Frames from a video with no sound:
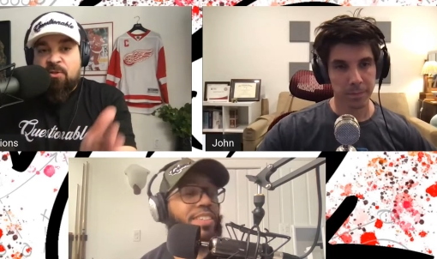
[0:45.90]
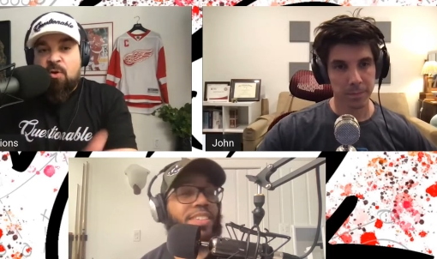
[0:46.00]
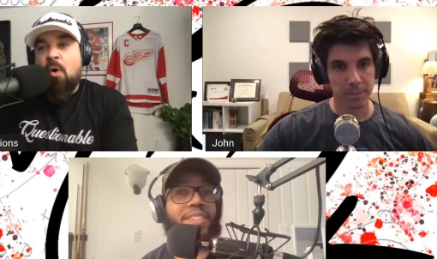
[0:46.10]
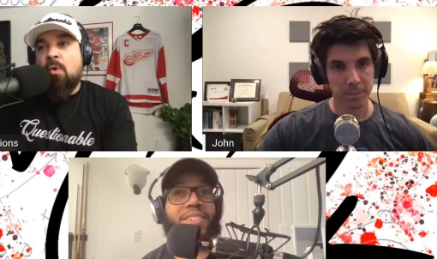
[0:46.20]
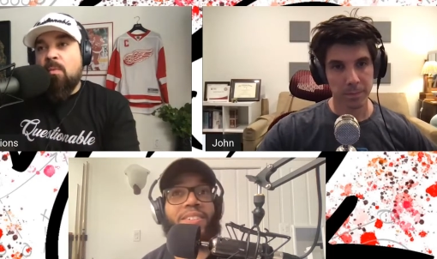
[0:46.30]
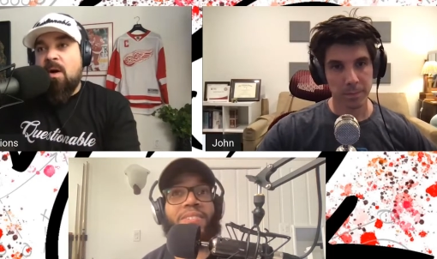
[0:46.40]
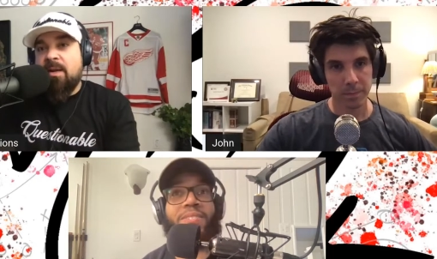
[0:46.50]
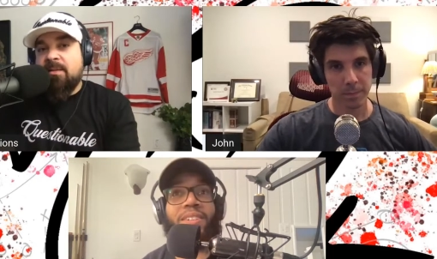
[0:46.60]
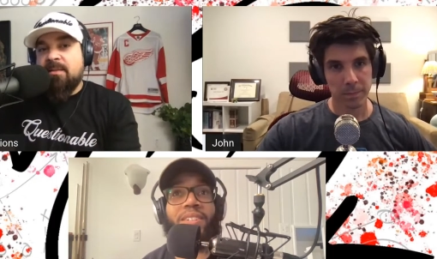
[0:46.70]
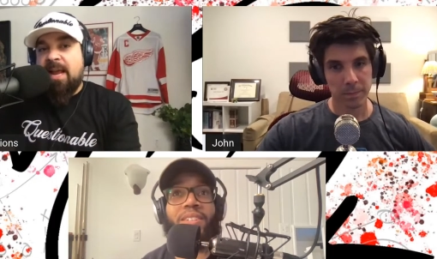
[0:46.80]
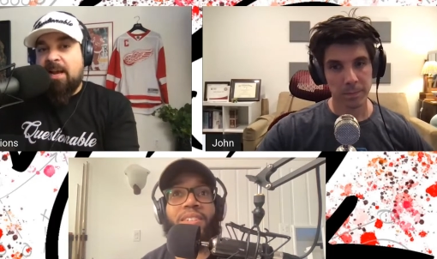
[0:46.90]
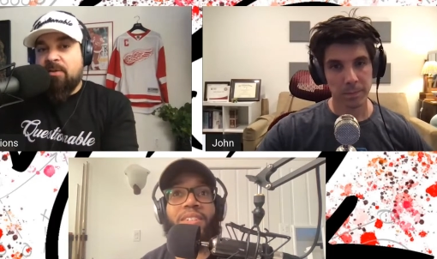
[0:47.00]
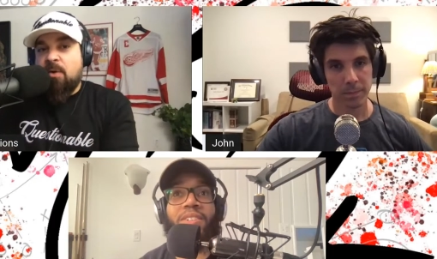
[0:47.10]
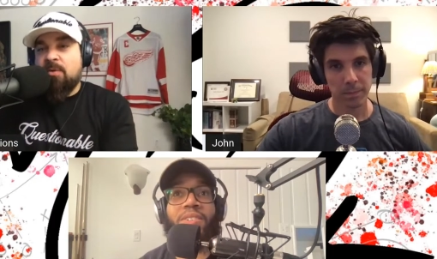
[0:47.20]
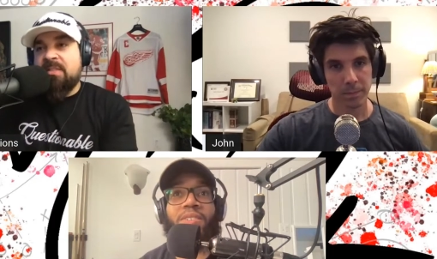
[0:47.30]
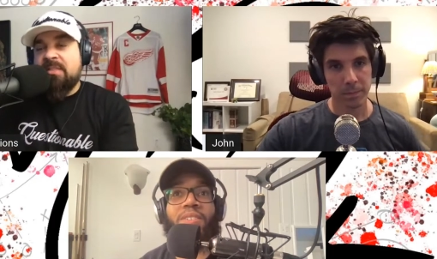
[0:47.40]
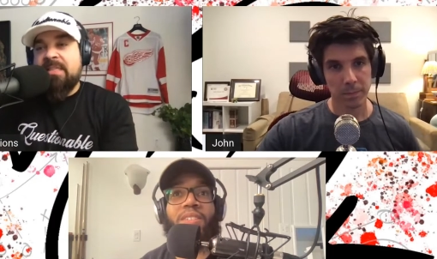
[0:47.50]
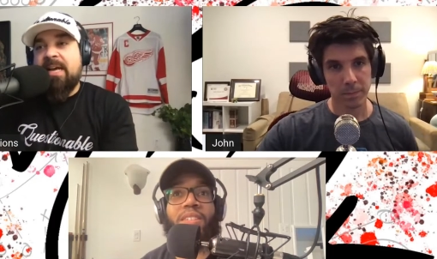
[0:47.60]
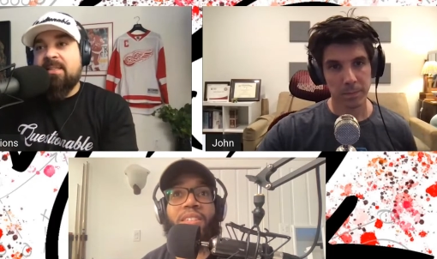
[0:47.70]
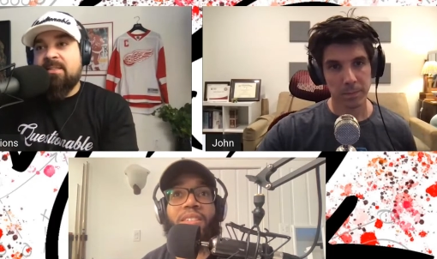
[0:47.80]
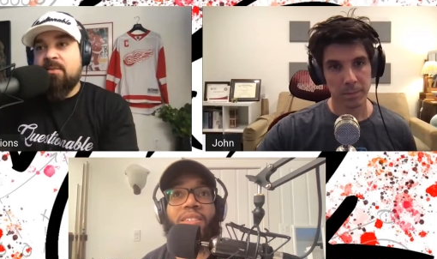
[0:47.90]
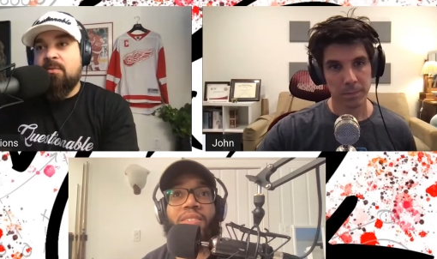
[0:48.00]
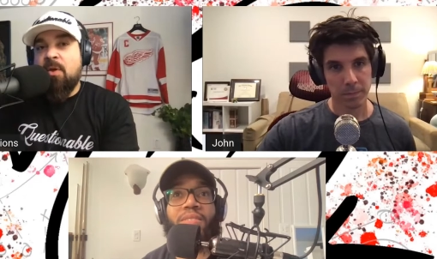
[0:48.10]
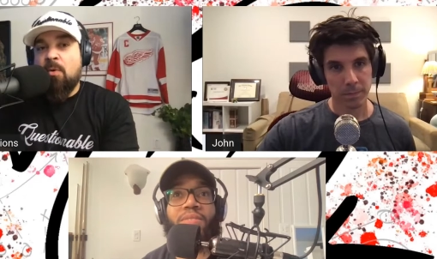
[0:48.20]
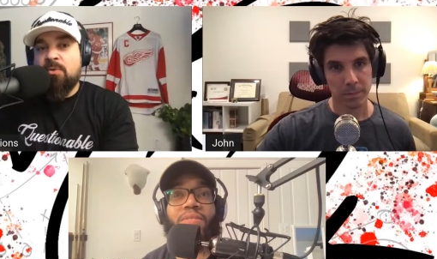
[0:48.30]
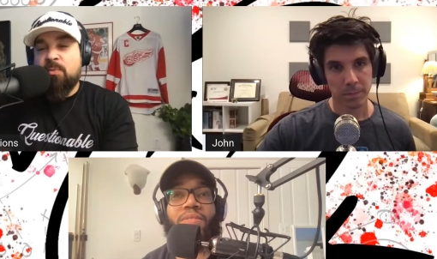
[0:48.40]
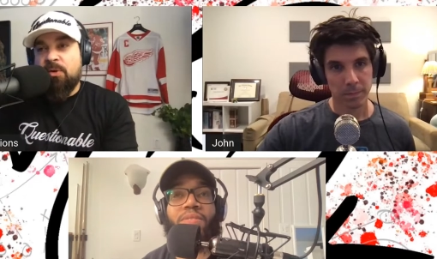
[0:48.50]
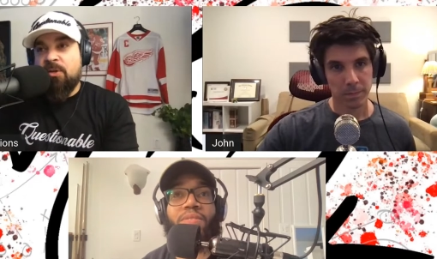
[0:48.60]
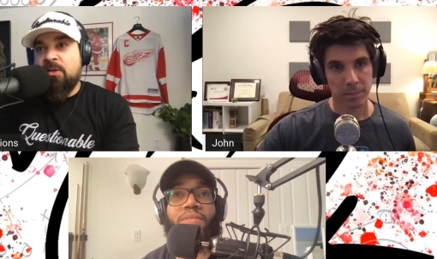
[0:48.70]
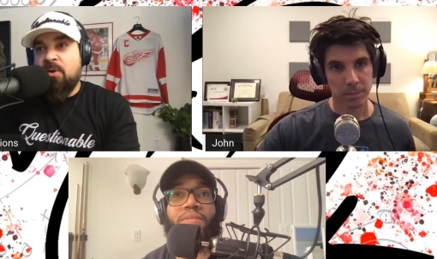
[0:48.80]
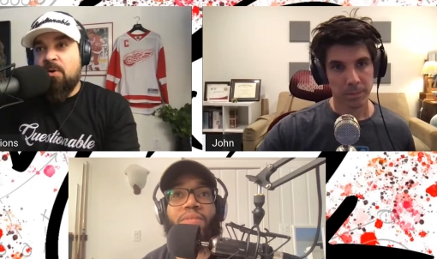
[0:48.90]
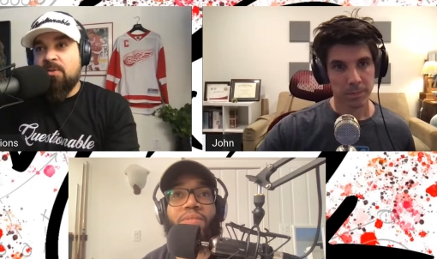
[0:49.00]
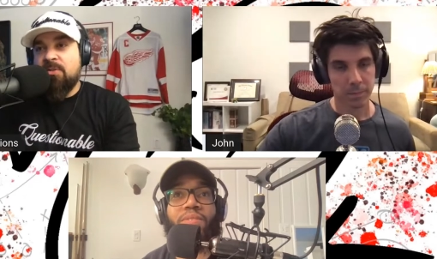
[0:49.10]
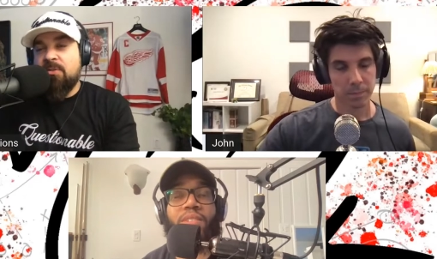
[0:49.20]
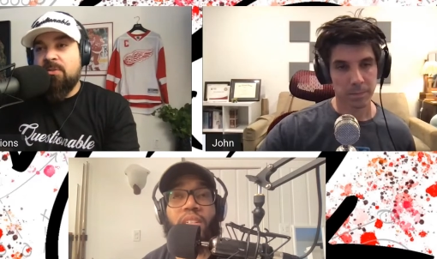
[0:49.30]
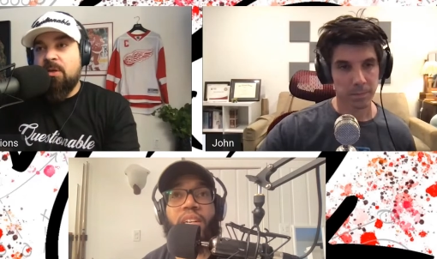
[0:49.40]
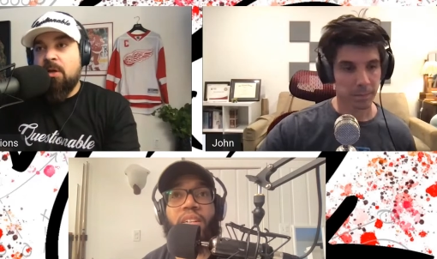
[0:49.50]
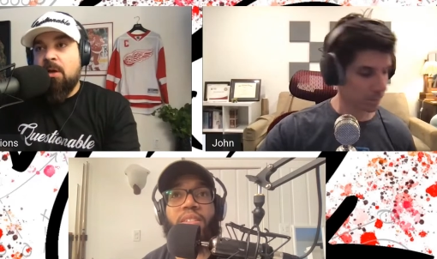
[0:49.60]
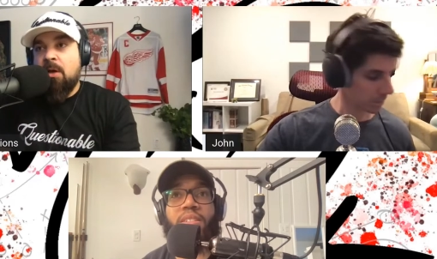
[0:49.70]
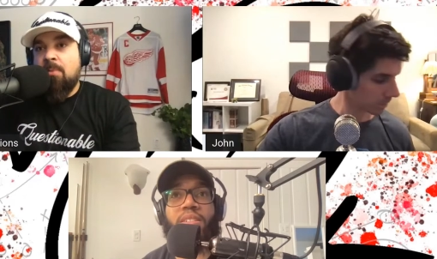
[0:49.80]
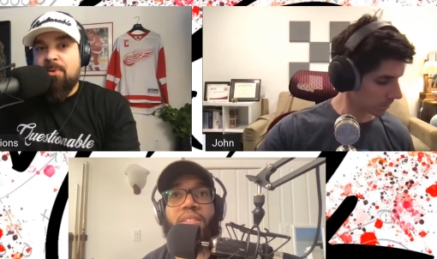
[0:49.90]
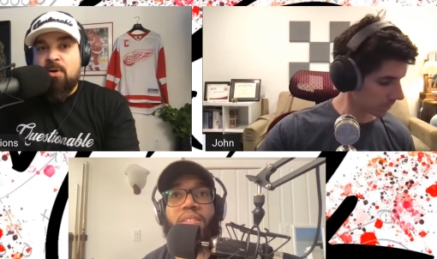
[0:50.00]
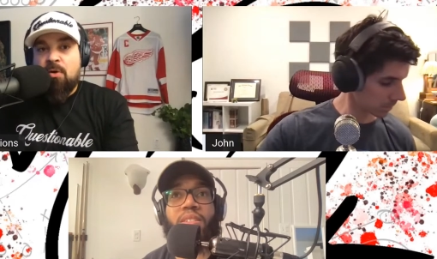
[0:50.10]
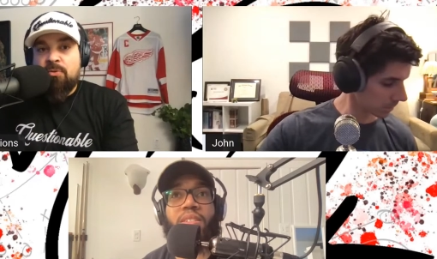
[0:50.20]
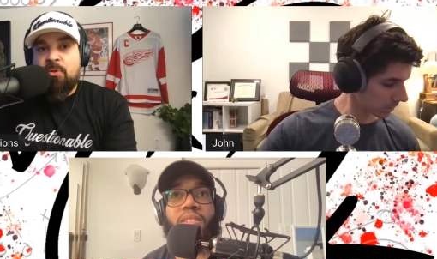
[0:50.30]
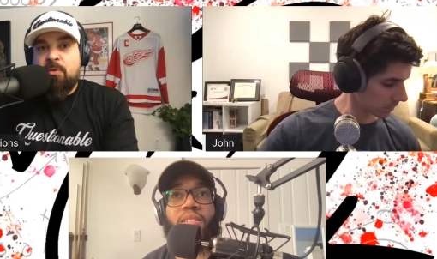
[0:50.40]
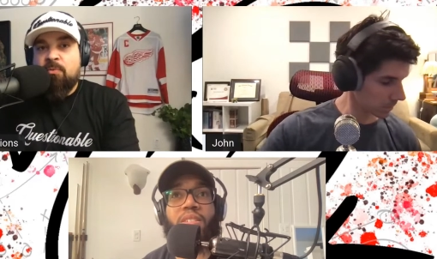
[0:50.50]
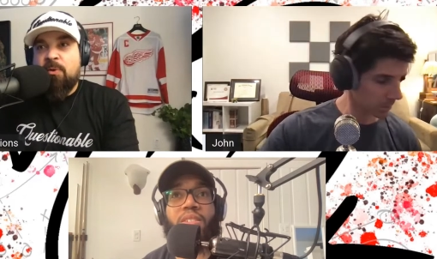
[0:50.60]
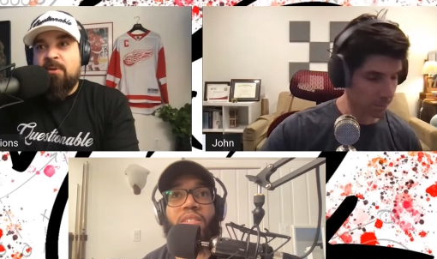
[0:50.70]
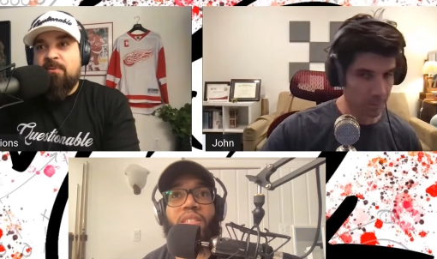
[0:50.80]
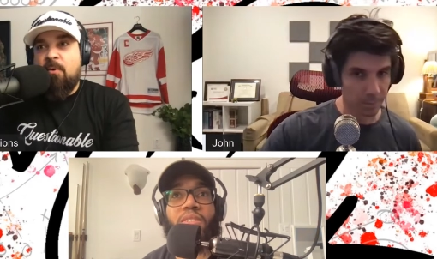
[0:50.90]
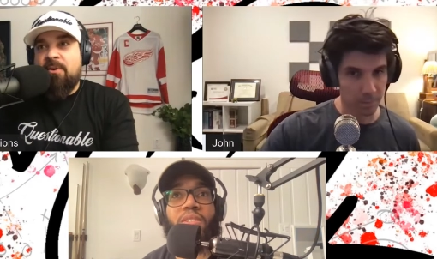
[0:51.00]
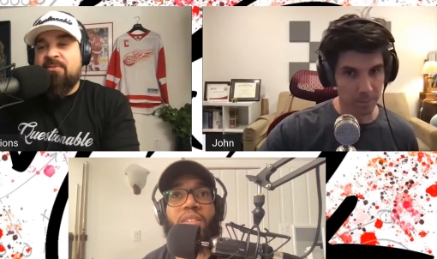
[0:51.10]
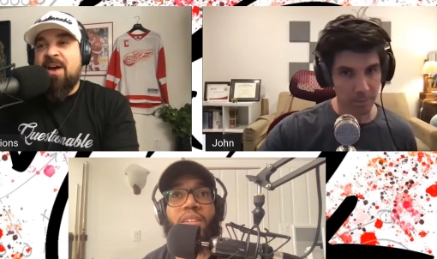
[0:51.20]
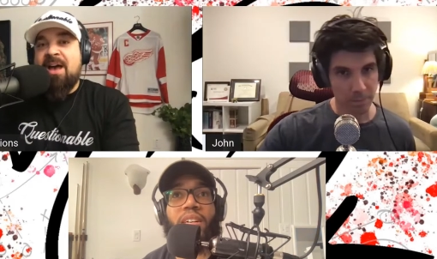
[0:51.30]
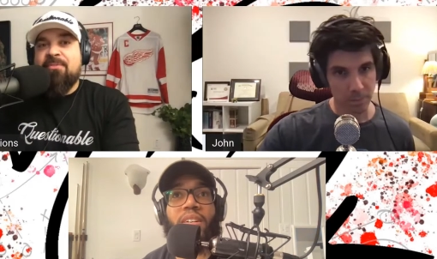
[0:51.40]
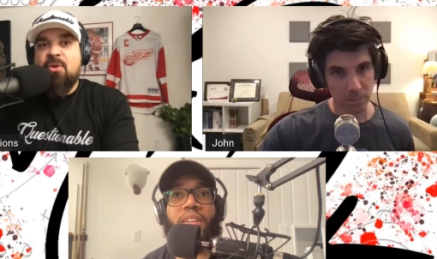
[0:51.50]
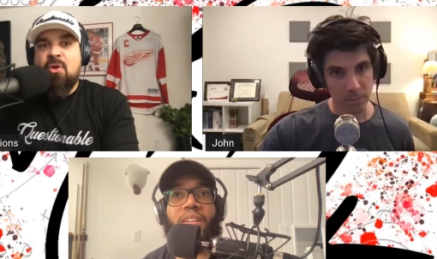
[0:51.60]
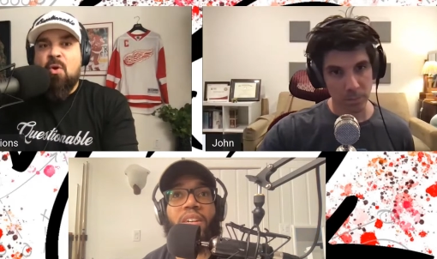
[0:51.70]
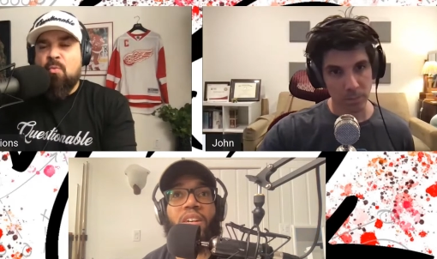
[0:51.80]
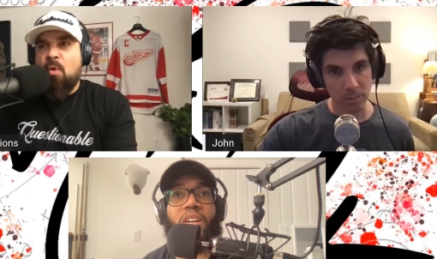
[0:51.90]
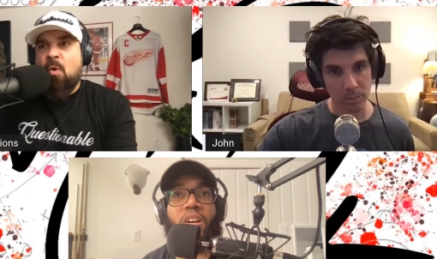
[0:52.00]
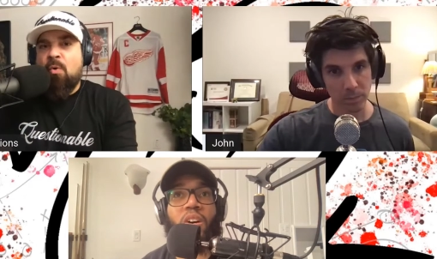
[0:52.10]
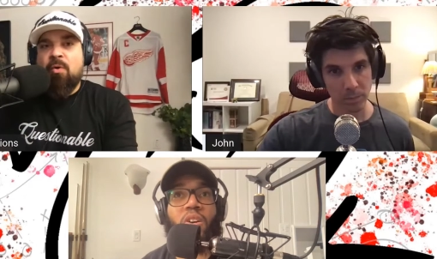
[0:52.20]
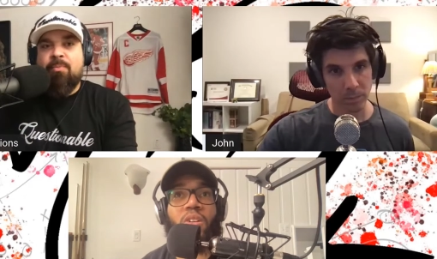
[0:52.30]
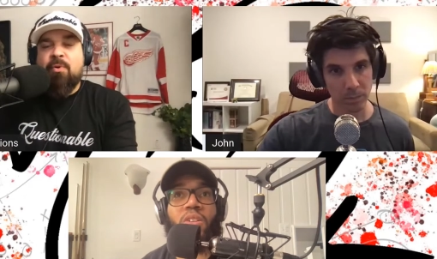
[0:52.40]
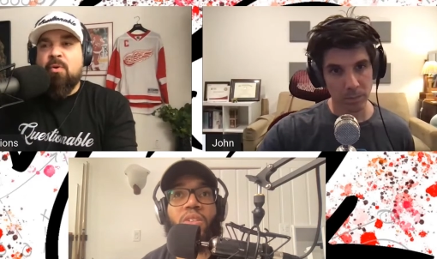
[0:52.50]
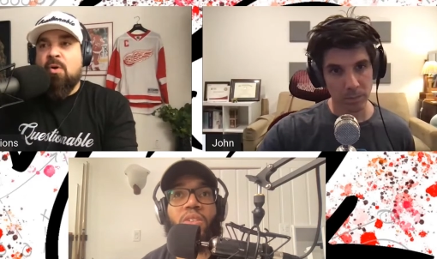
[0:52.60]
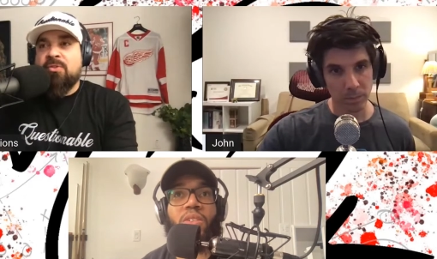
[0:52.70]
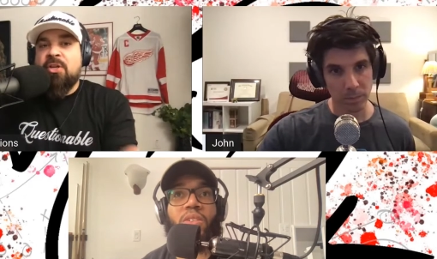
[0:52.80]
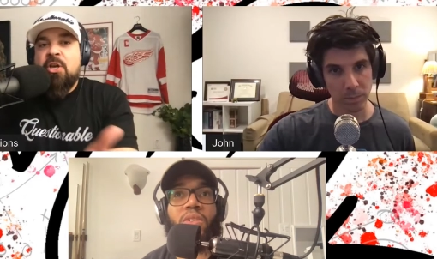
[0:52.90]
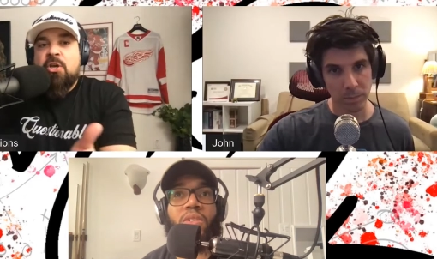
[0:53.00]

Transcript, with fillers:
Speaker 1: goal one and goal six. Those were good goals. Yeah. But goal two, three, four, and five, horrible goals.